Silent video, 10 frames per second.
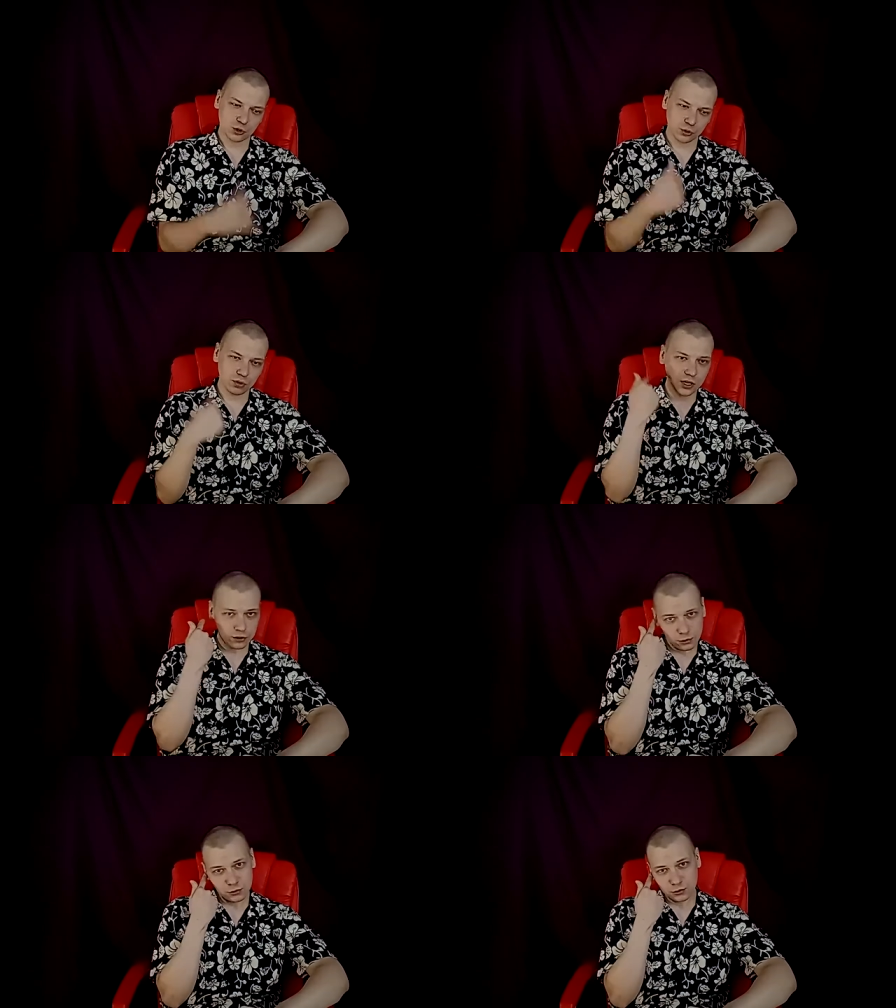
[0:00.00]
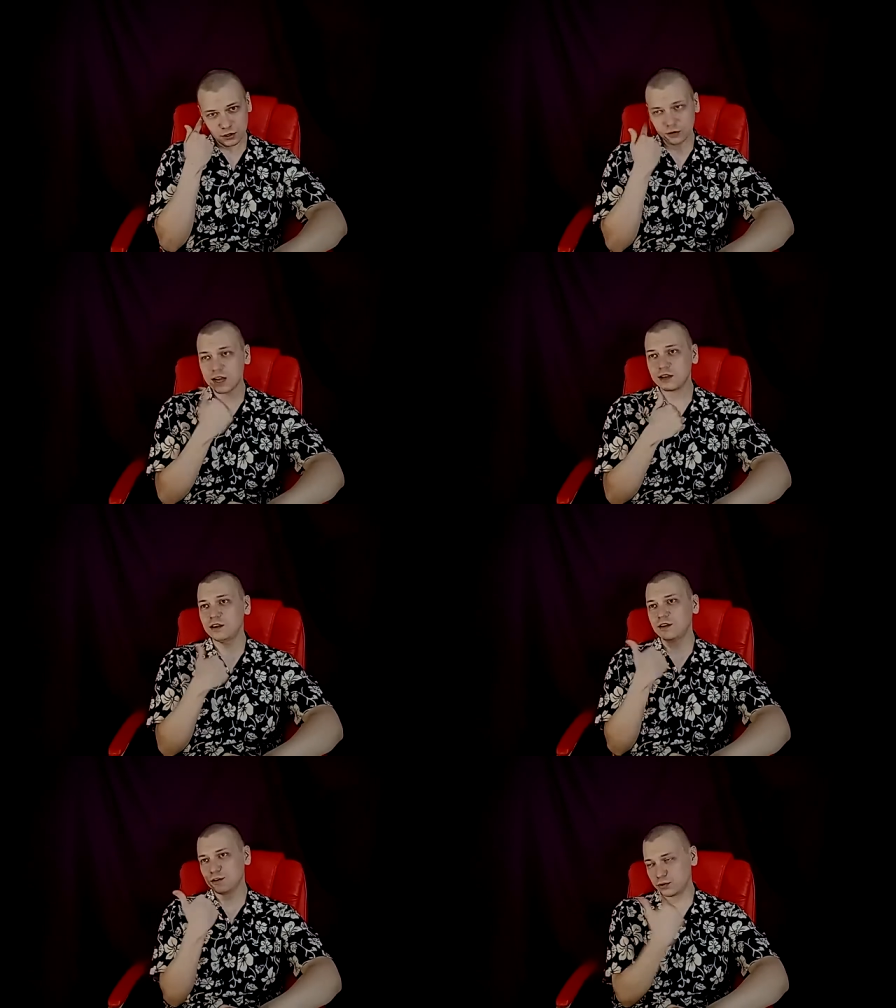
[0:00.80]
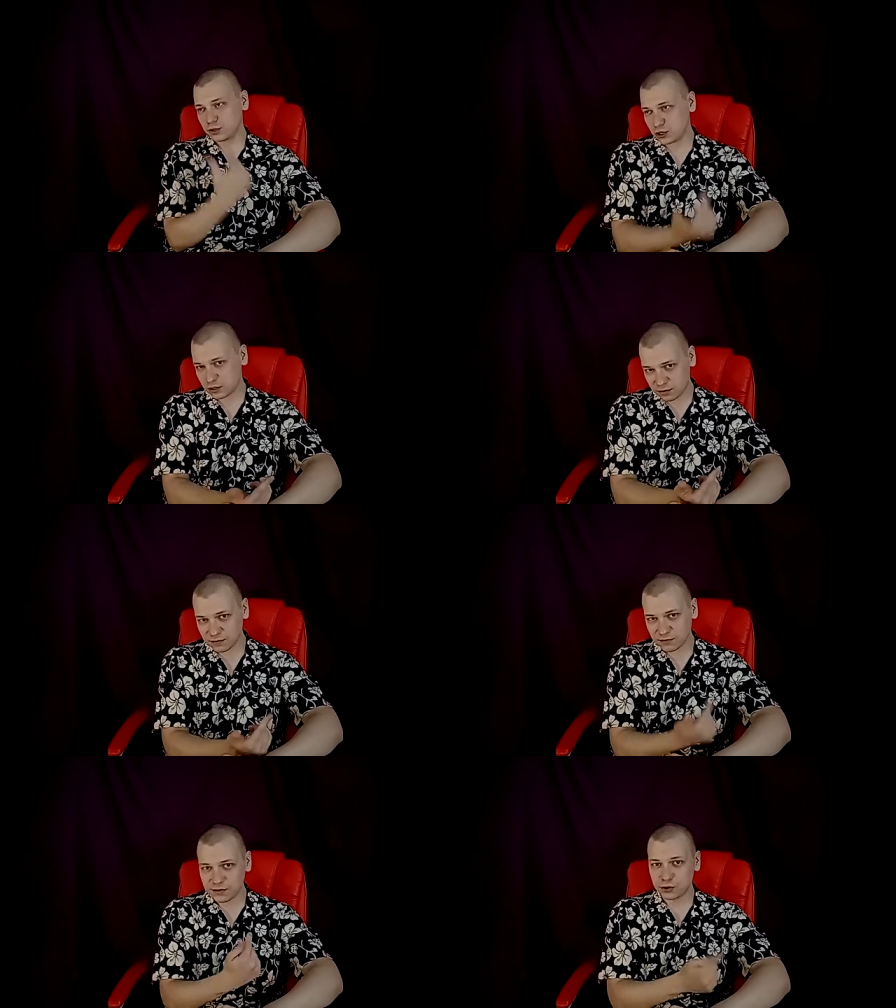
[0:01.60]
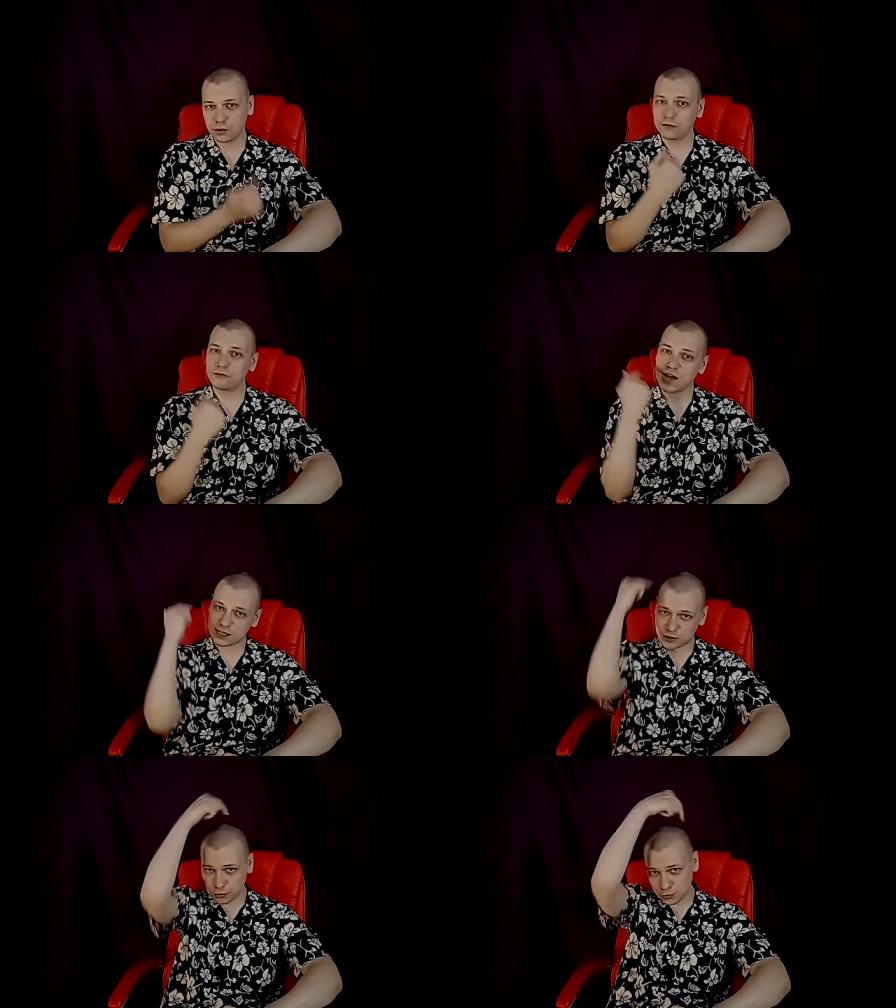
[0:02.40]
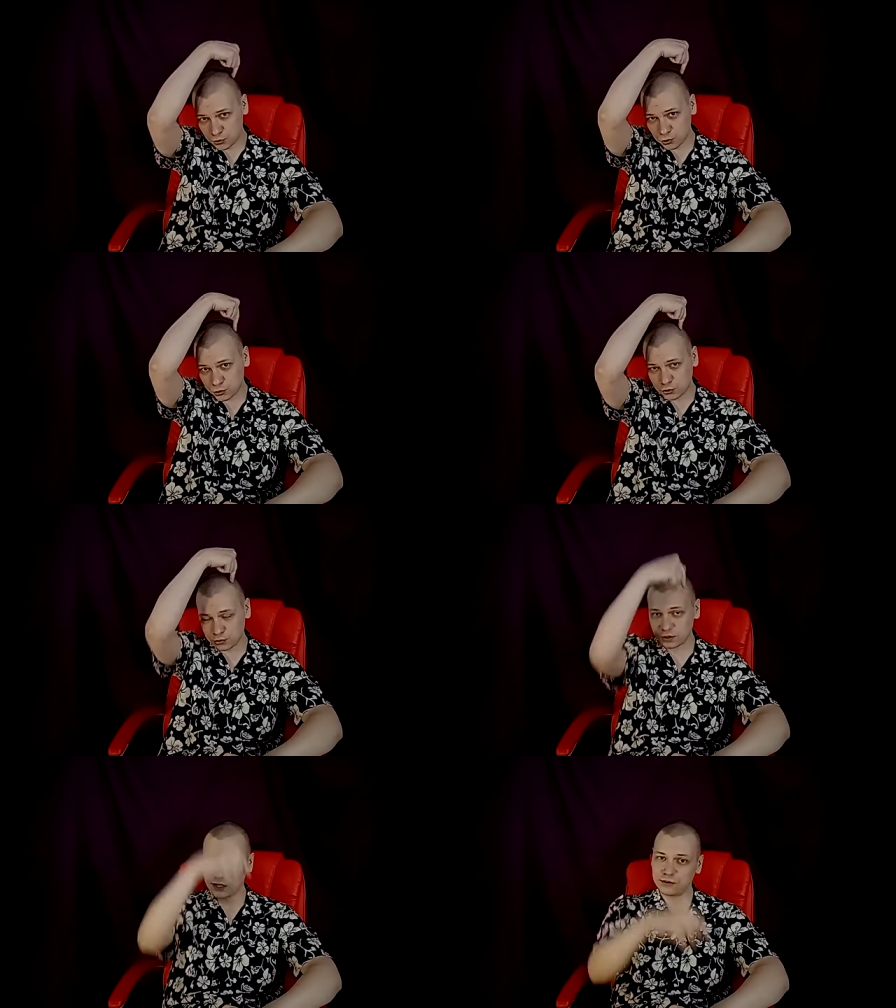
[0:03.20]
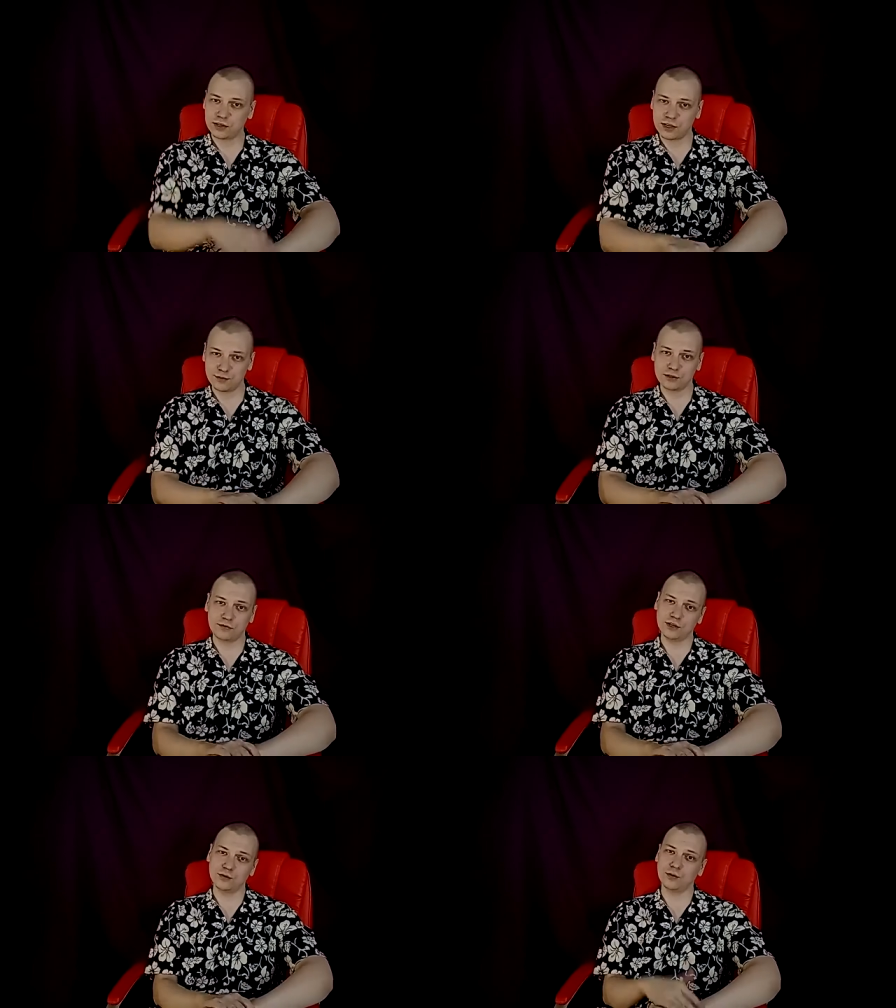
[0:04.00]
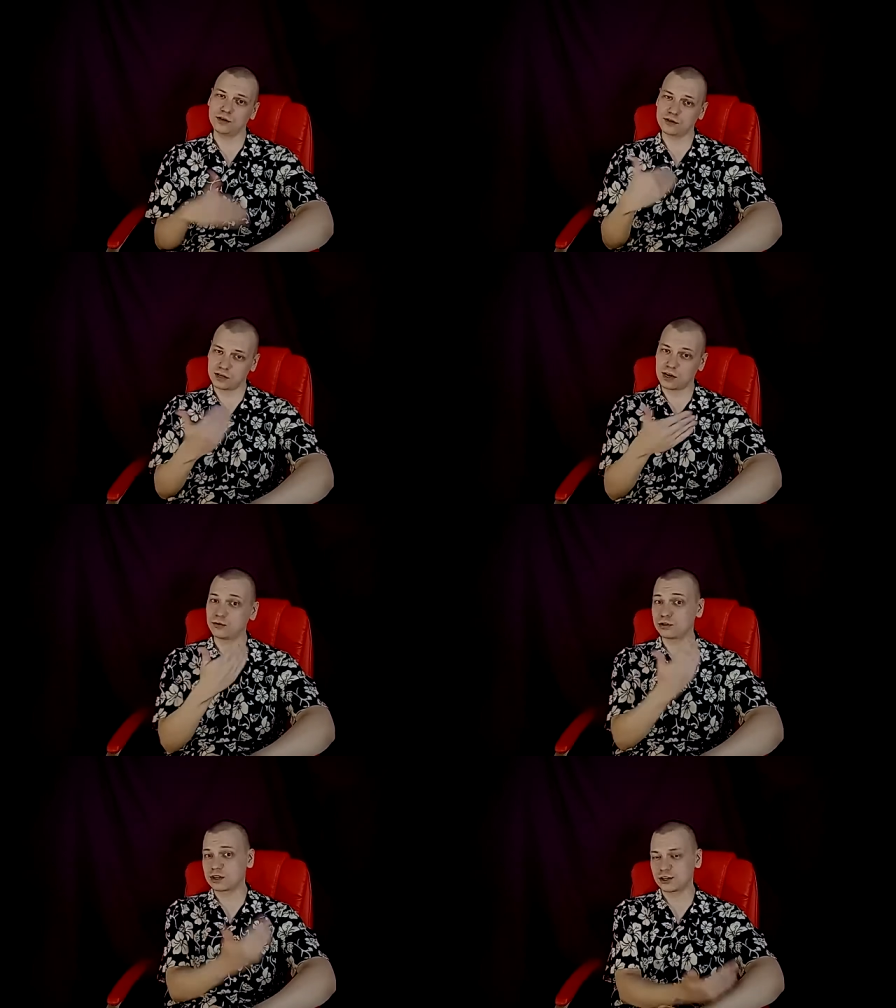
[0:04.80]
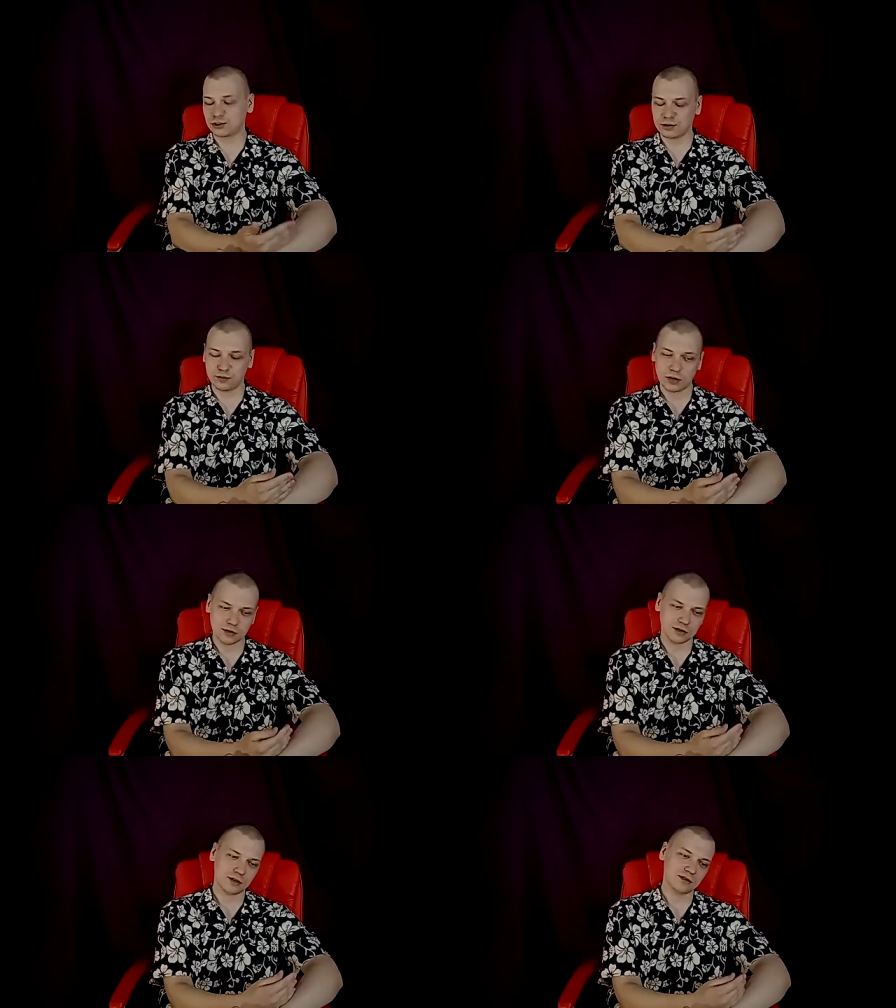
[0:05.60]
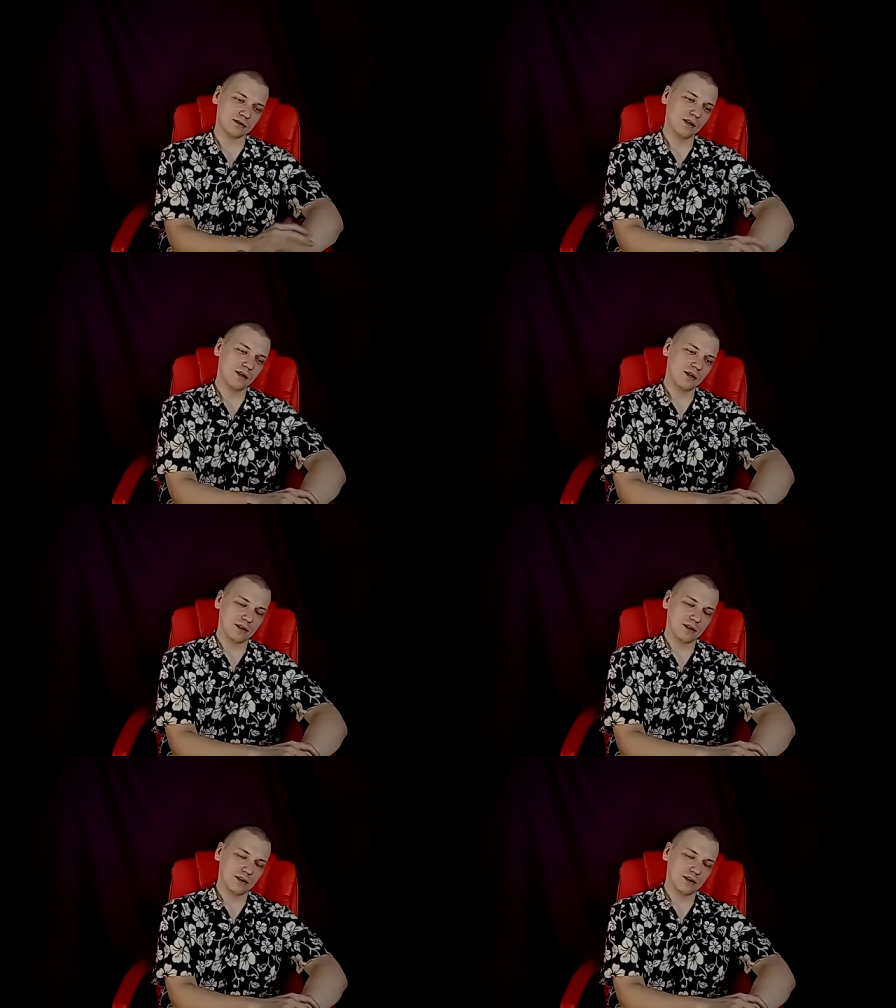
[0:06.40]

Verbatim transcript: So you need to use the right ear, which is, you know, a faster route to the left hemisphere where the sound is actually processed.